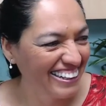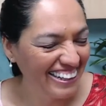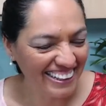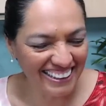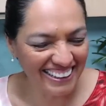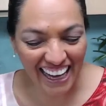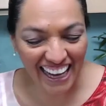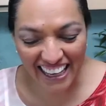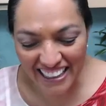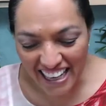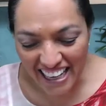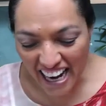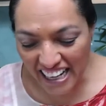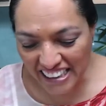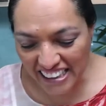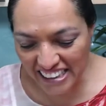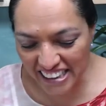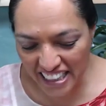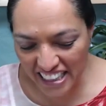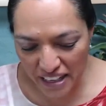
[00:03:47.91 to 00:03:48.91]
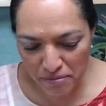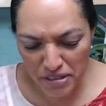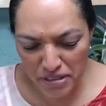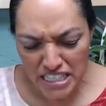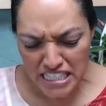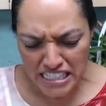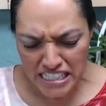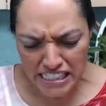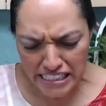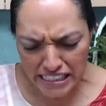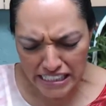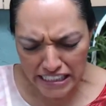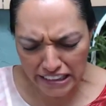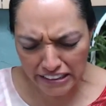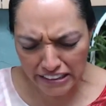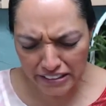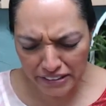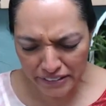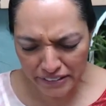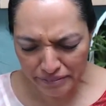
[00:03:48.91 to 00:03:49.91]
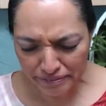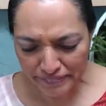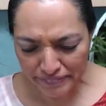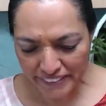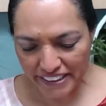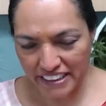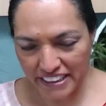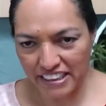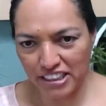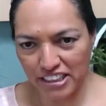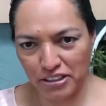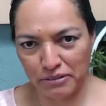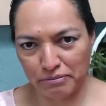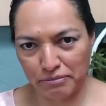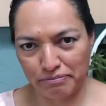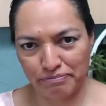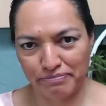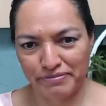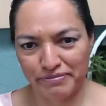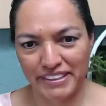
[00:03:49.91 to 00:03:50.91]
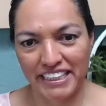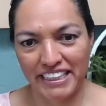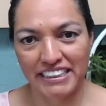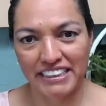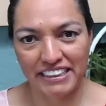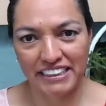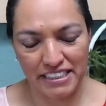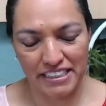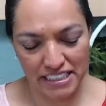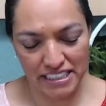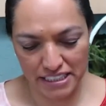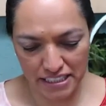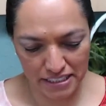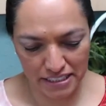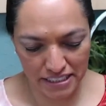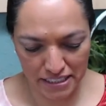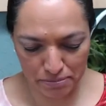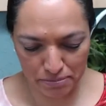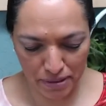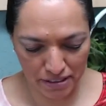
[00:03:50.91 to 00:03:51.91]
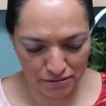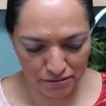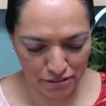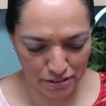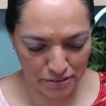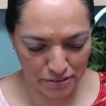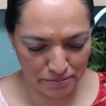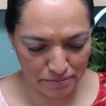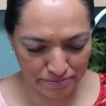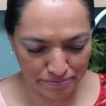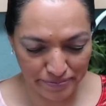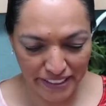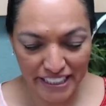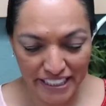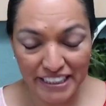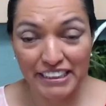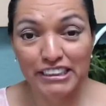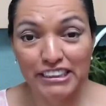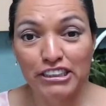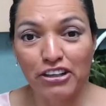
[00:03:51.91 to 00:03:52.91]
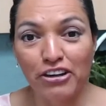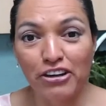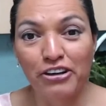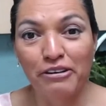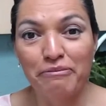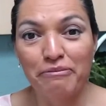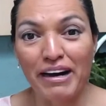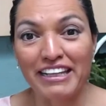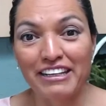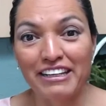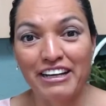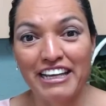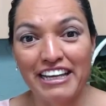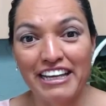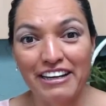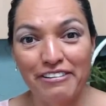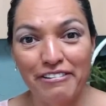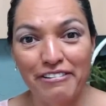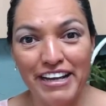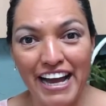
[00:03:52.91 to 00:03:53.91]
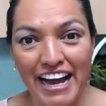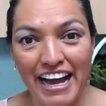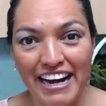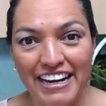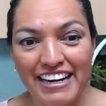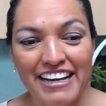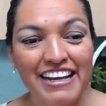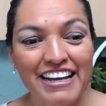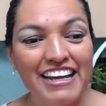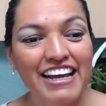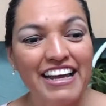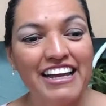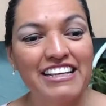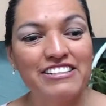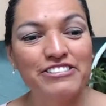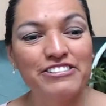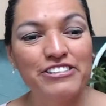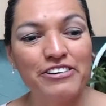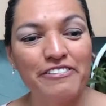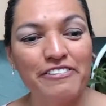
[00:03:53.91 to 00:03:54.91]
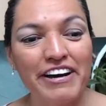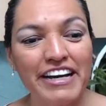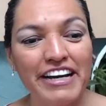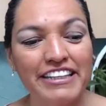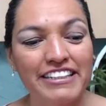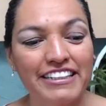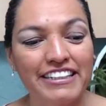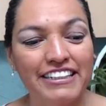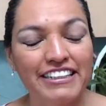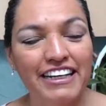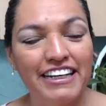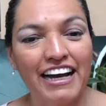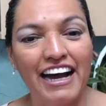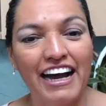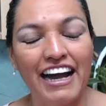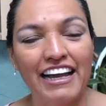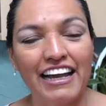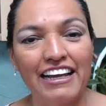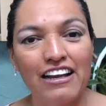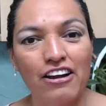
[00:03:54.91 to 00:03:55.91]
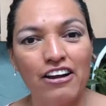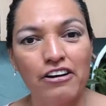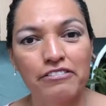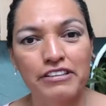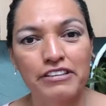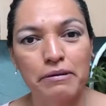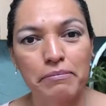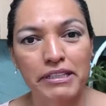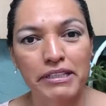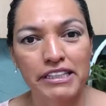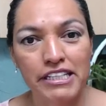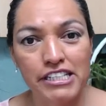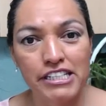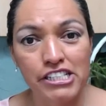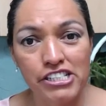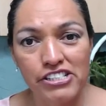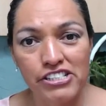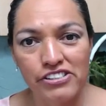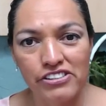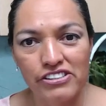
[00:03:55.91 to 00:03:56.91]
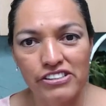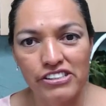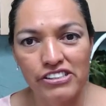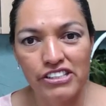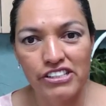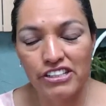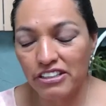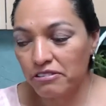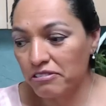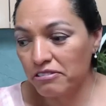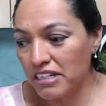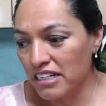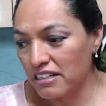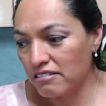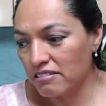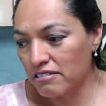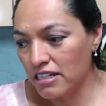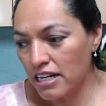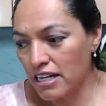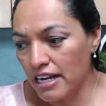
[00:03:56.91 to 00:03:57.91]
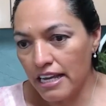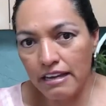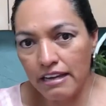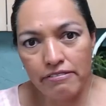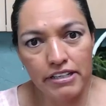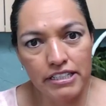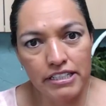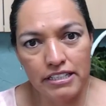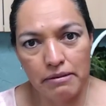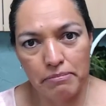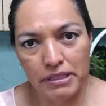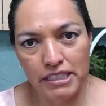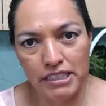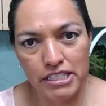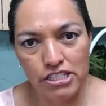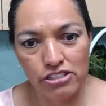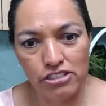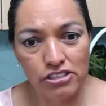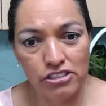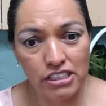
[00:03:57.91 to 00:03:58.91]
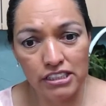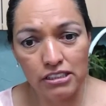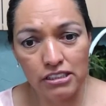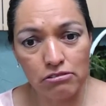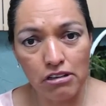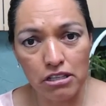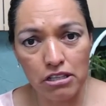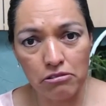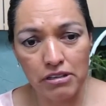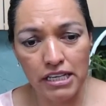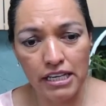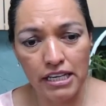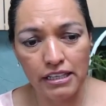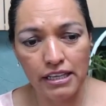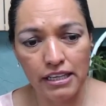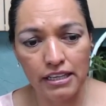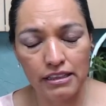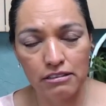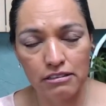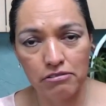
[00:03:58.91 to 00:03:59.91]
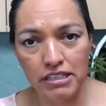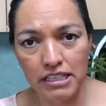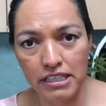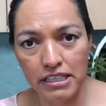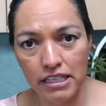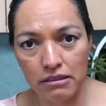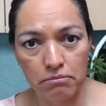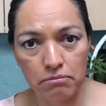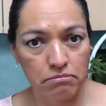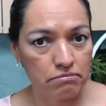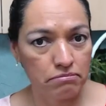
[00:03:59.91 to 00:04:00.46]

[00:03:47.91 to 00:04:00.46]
That ice cream. No, it's painful. So, but here we are. And you know what? I love repetition. We live in repetition. This is what we need, and we need it,